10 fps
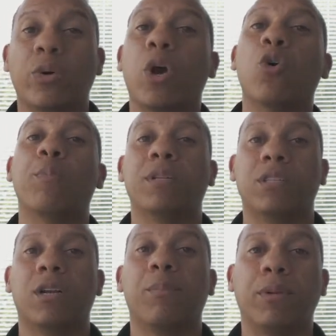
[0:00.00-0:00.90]
So it
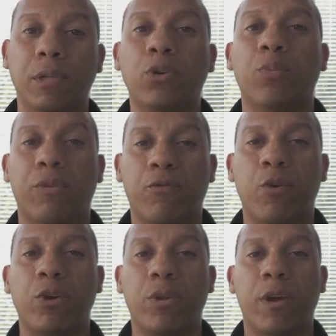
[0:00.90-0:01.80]
opens it up a little bit
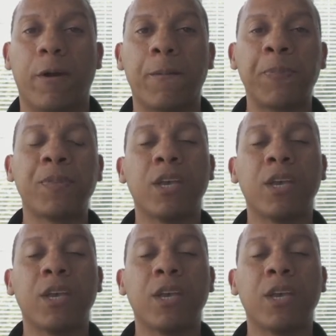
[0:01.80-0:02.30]
for you there.